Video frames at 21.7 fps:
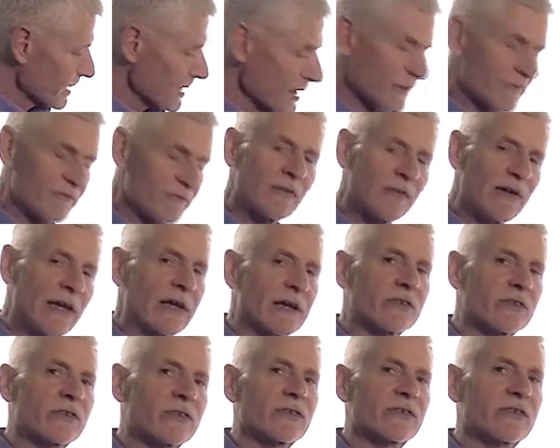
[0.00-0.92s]

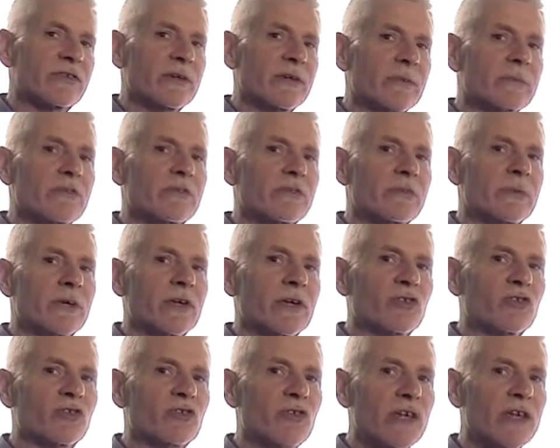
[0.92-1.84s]
effect seems to be a
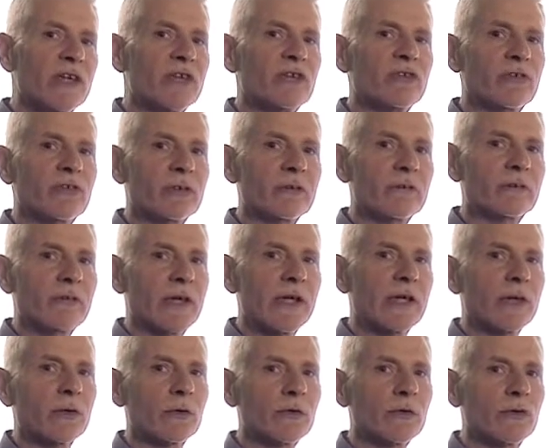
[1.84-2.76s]
change in
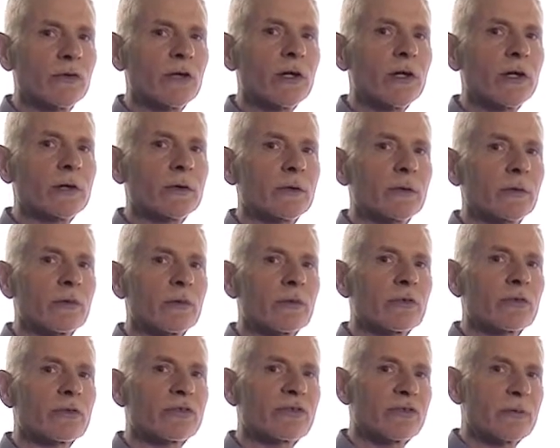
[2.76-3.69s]
vagal tone
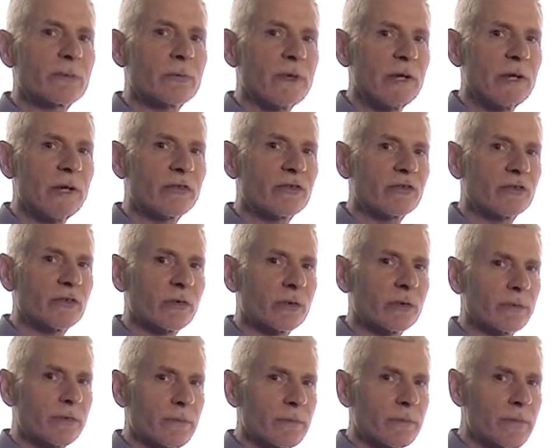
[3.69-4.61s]
through stimulation
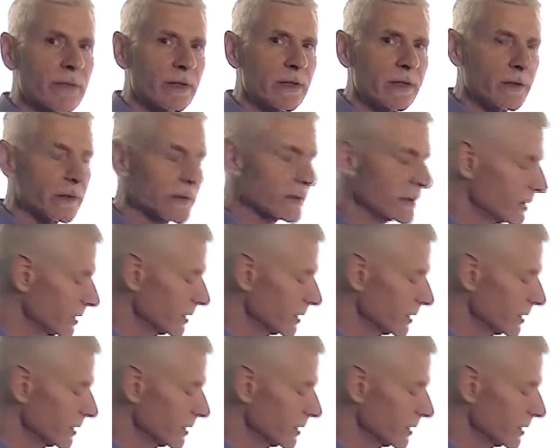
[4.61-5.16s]
of the median